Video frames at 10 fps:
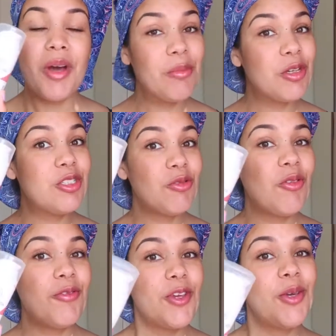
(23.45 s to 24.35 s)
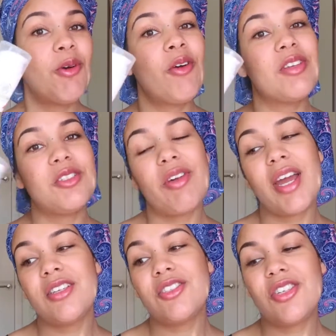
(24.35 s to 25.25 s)
I'm going to do a review on this
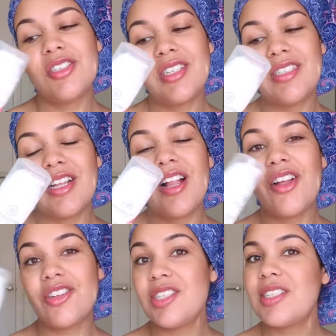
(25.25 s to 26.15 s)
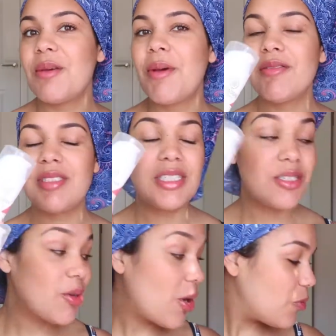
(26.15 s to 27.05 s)
range because there's a lot to say about it.
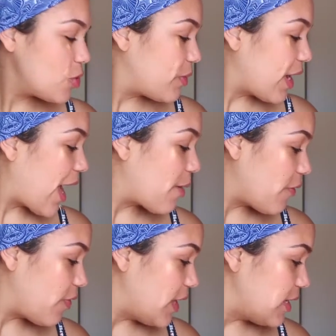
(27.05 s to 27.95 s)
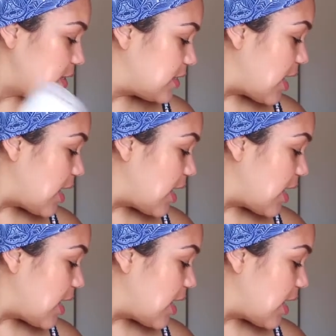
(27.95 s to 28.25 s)
So I wash my hair with this